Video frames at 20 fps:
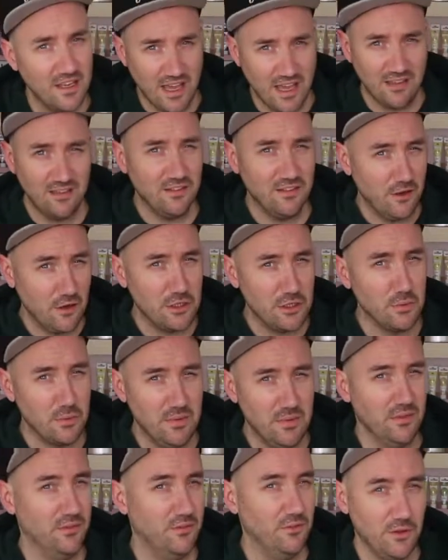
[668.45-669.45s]
get in touch with
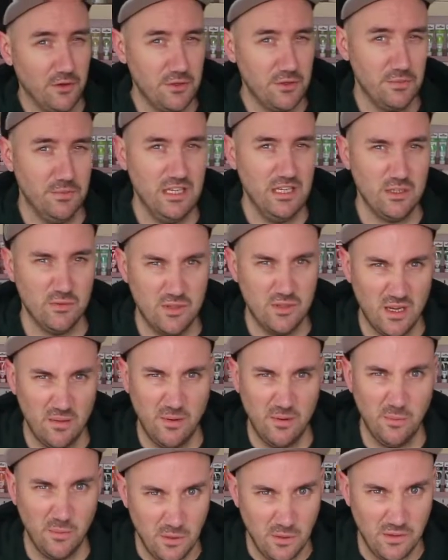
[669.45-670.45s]
me on social media and tell
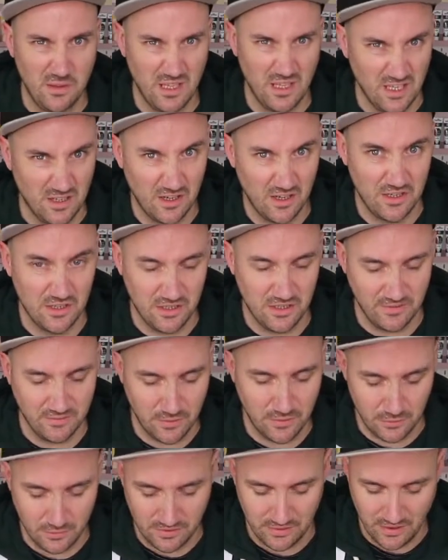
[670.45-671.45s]
me what you think I should have
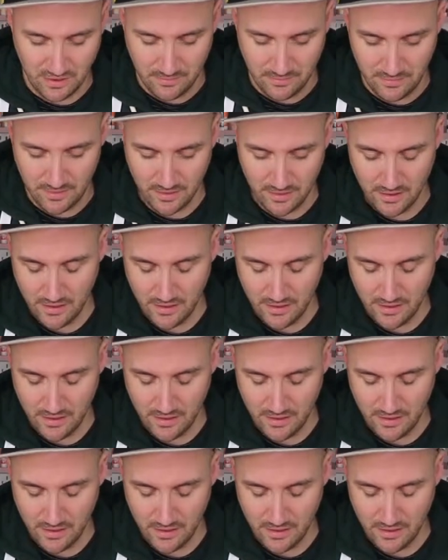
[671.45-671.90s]
called them.